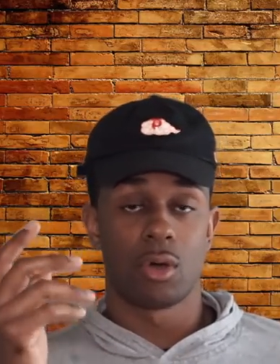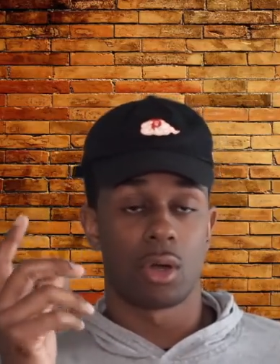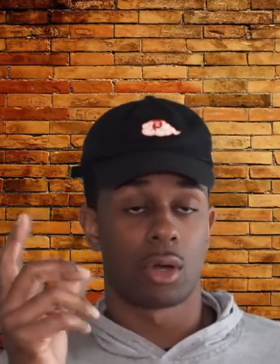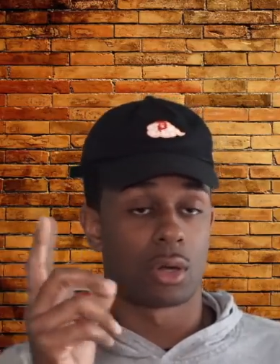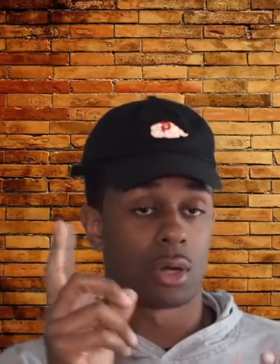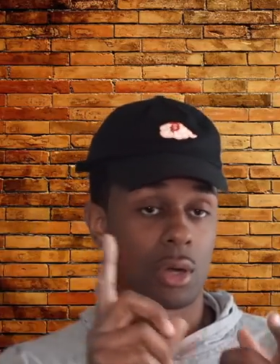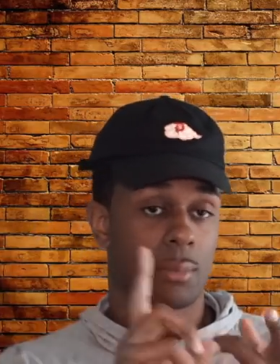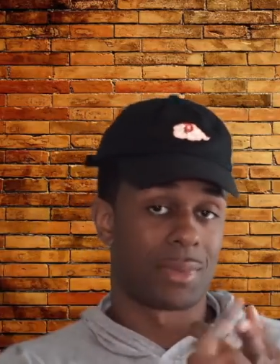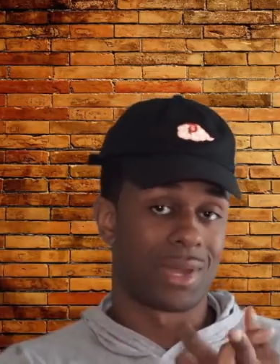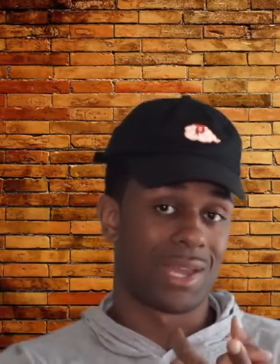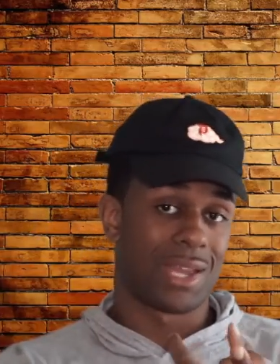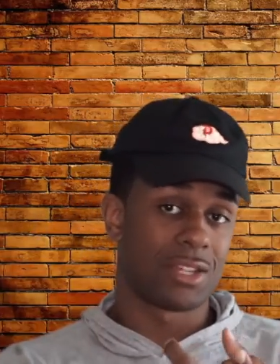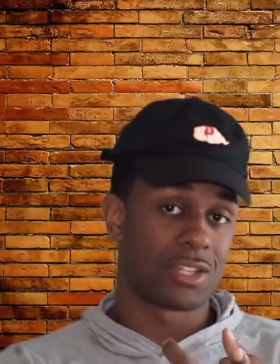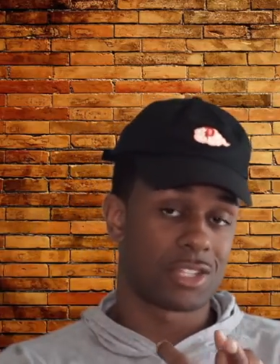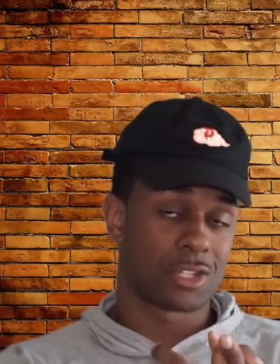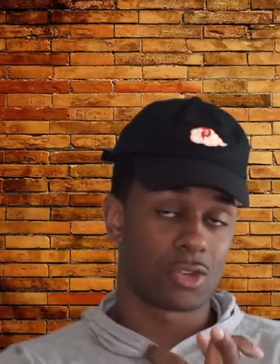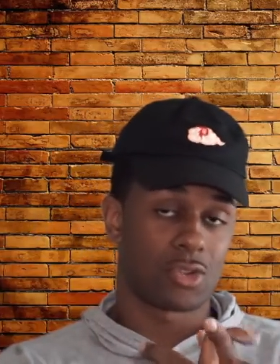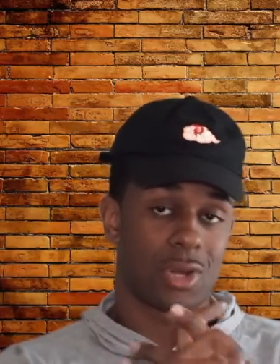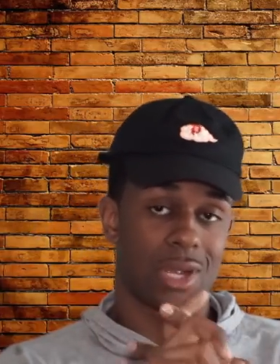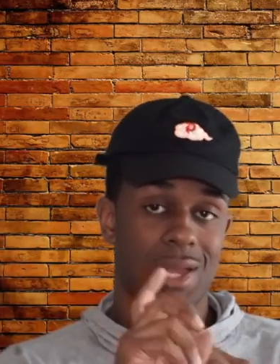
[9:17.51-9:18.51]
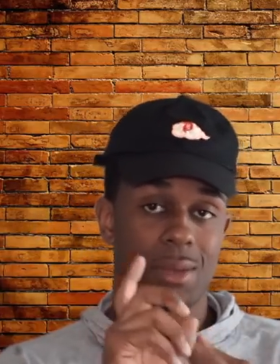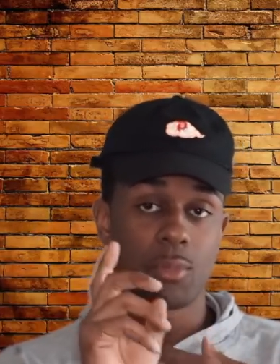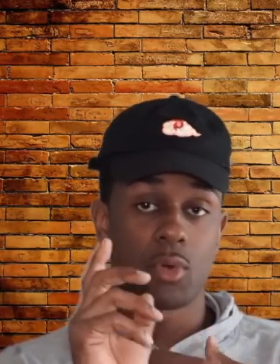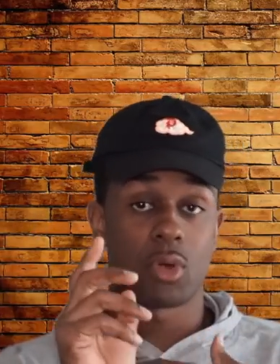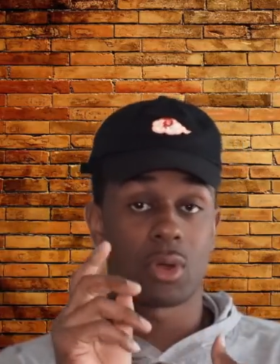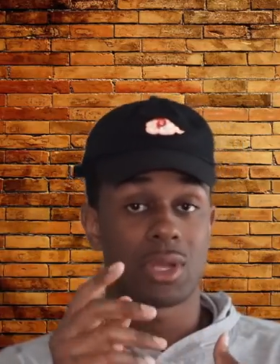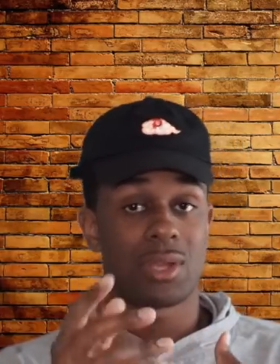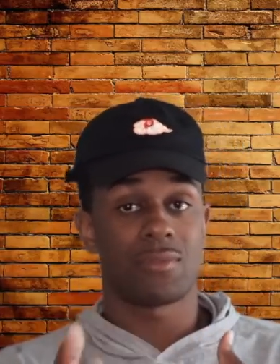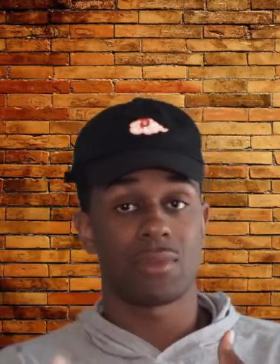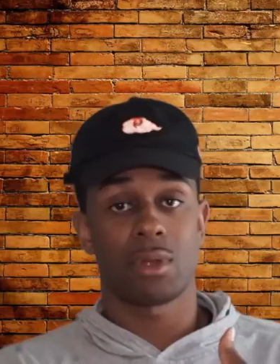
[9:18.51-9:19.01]
or on my Instagram,
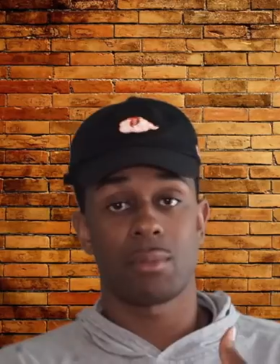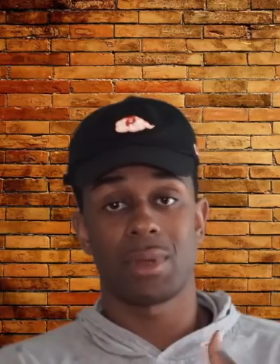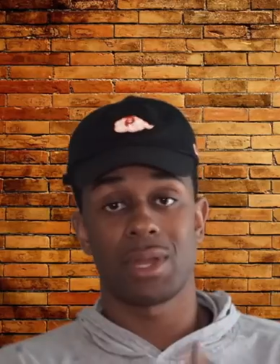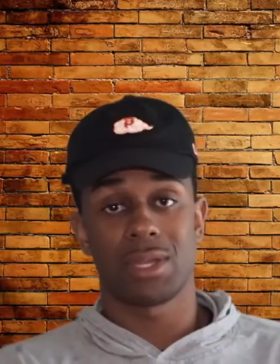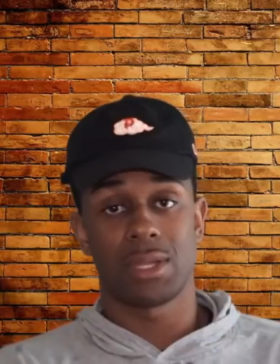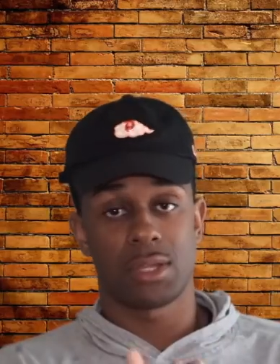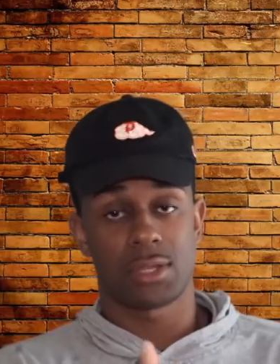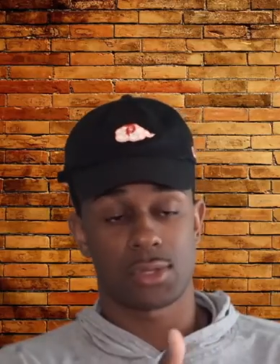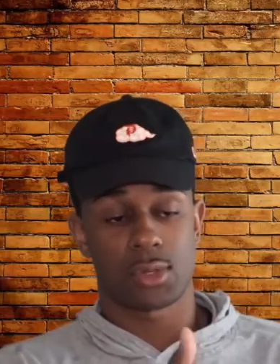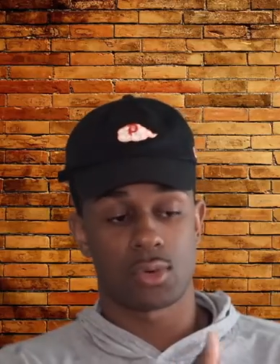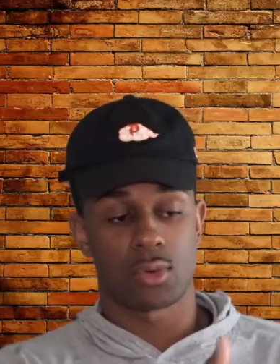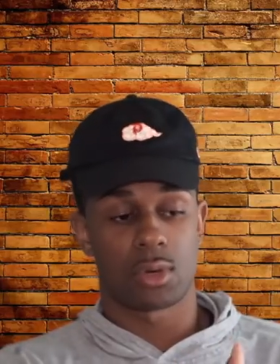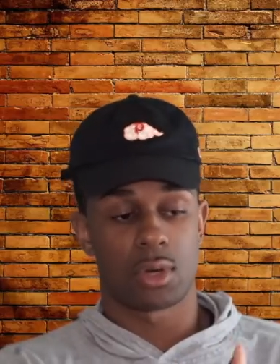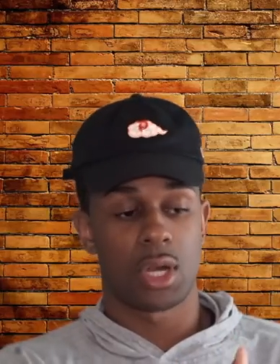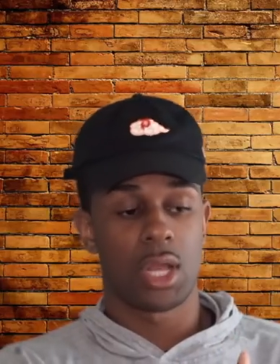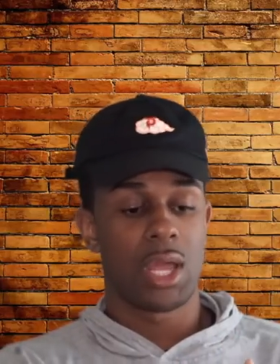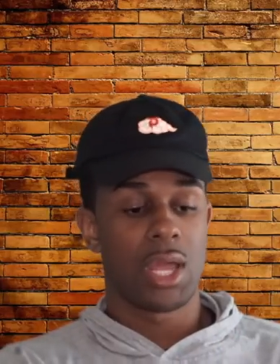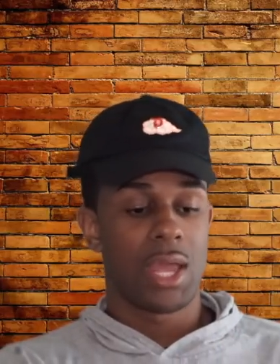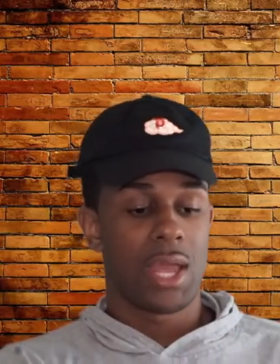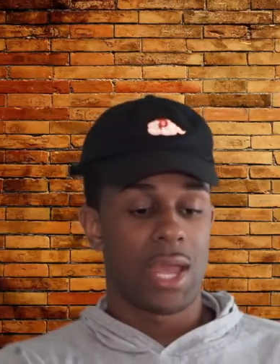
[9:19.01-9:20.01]
or even on my Discord.